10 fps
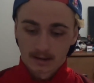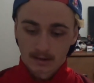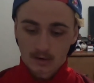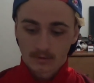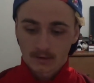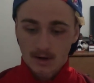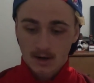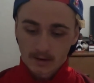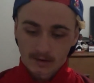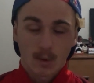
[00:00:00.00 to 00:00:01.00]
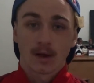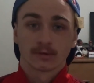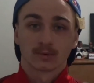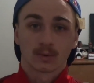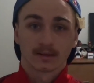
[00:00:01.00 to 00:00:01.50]
And overall, the
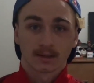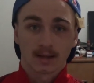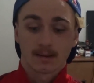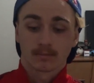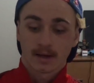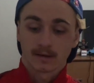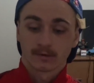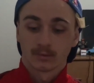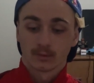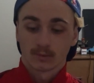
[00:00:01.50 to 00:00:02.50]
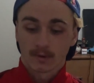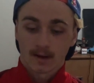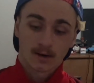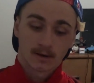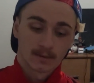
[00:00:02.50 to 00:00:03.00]
sponsor once again played to it
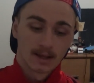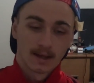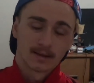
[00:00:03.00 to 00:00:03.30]
well.